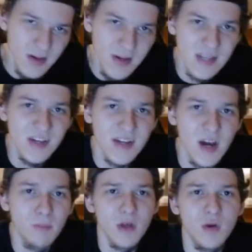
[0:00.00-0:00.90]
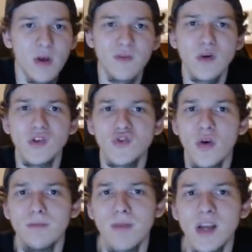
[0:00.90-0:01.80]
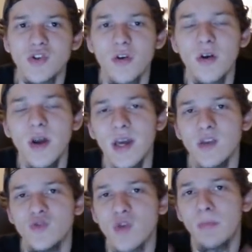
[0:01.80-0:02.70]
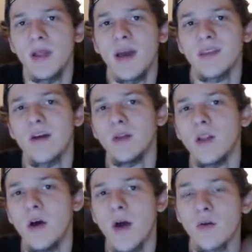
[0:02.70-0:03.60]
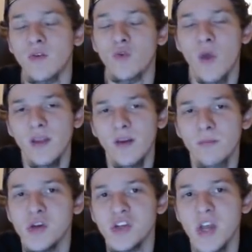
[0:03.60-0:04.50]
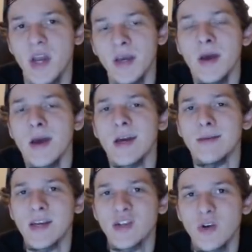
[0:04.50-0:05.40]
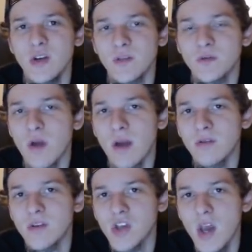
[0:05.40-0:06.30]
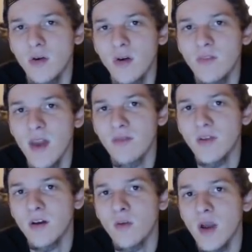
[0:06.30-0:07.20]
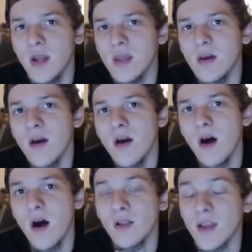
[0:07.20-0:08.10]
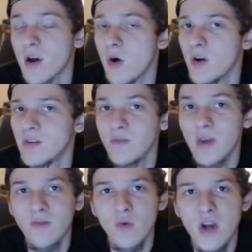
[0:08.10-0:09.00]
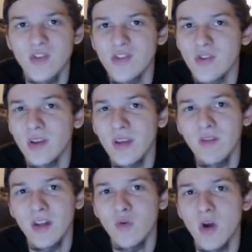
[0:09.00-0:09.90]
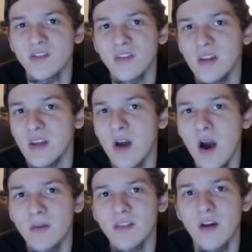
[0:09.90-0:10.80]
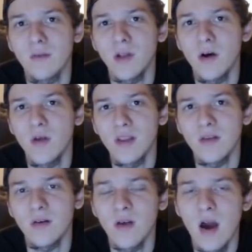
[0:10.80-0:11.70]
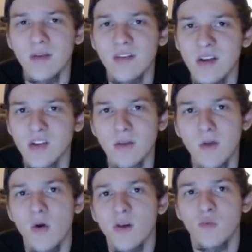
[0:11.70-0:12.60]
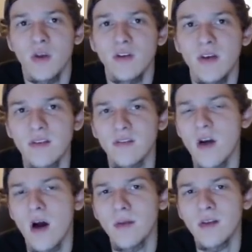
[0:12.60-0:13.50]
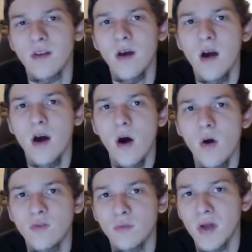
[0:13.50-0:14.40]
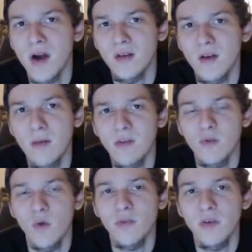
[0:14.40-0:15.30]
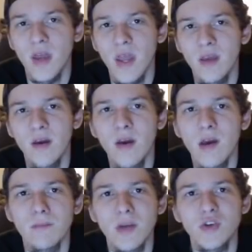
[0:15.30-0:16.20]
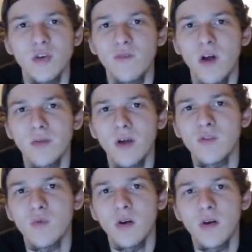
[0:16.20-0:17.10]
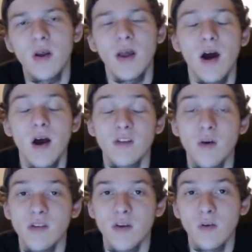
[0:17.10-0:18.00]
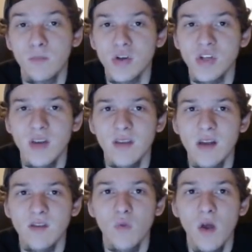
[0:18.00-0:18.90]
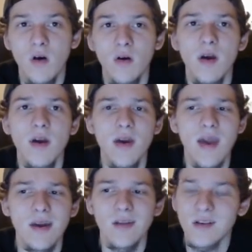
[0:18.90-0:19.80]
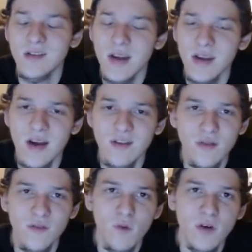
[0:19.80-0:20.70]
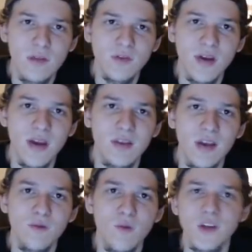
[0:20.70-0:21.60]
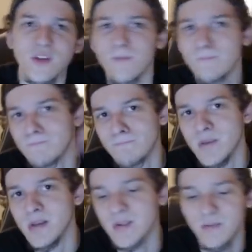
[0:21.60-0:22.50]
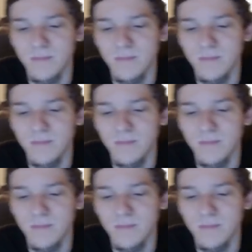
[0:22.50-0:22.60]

it did help you. If you enjoyed, make sure you drop a like down below. I would greatly appreciate it. Make sure you subscribe to the channel if you have not already. Like always, if you have questions, you can leave any questions, any comments down below in the comment section. I'm always reading your guys' comments, always replying to comments throughout the day. Make sure you follow me on Twitter. As always, I would appreciate that as well. And good luck tonight, guys, on this 4-game slate. Thanks for watching. Peace.